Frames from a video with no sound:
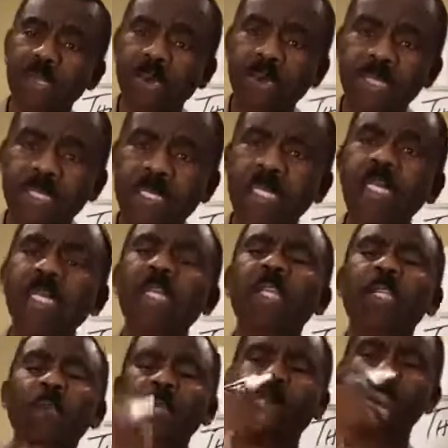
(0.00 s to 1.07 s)
Dawes,
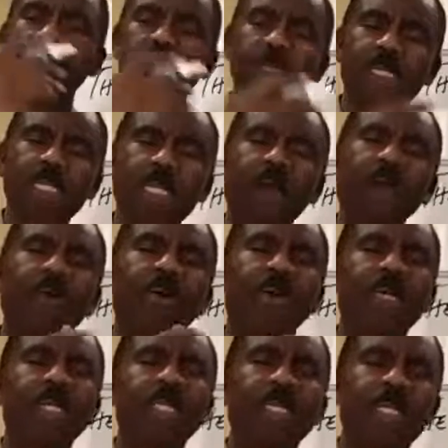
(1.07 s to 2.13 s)
you'll also see
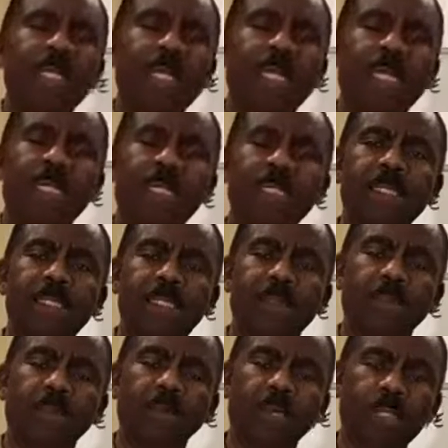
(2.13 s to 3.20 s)
all the English
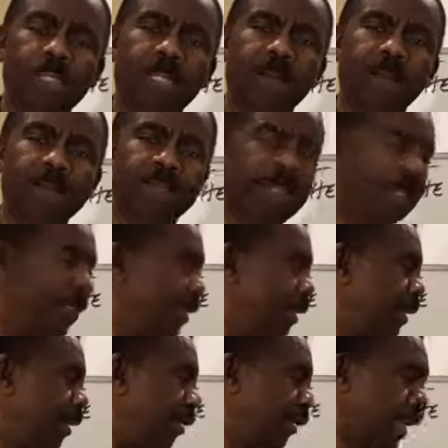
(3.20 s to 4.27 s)
workshops.
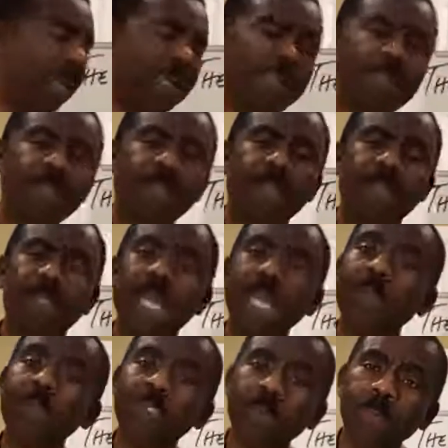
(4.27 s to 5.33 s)
Okay?
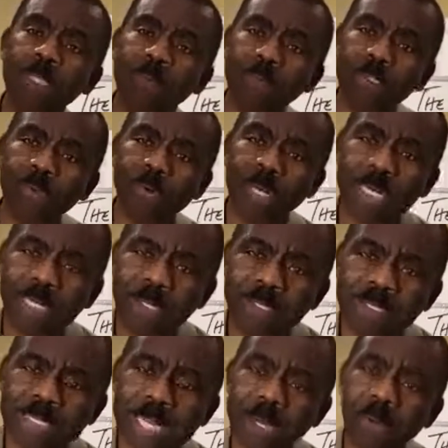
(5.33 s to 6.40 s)
Thank you so much for joining
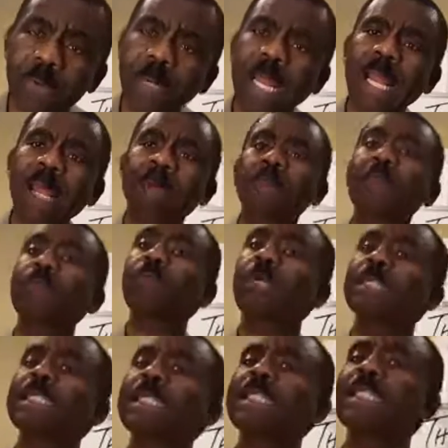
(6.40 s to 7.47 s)
us. And on behalf of the
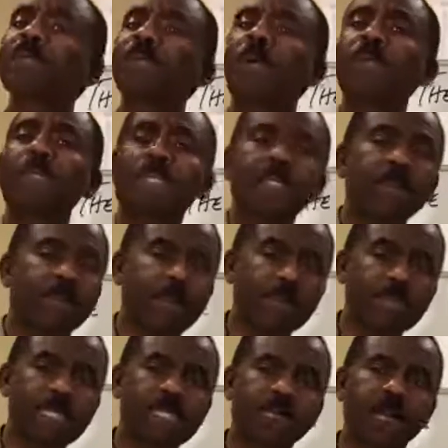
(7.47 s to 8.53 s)
Rusty's
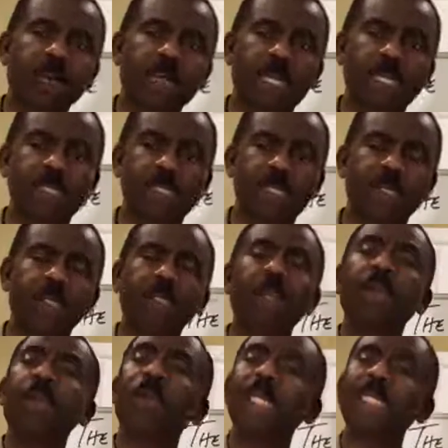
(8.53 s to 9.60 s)
Brosis Foundation,
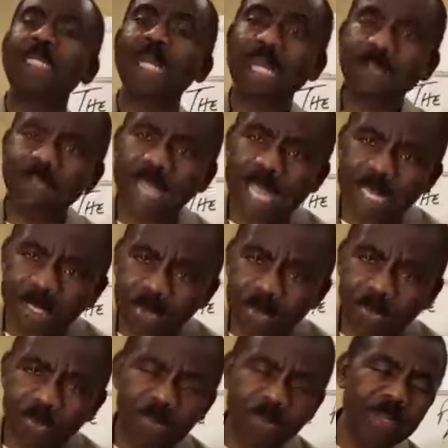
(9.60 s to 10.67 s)
we say thank
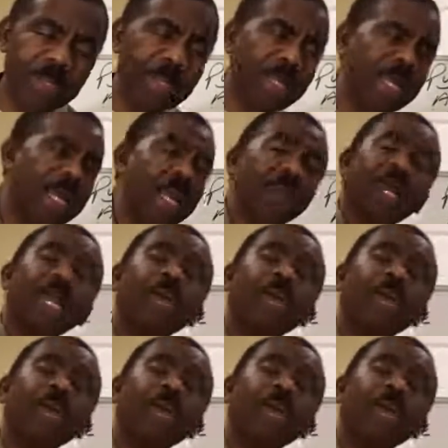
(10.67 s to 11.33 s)
you. And we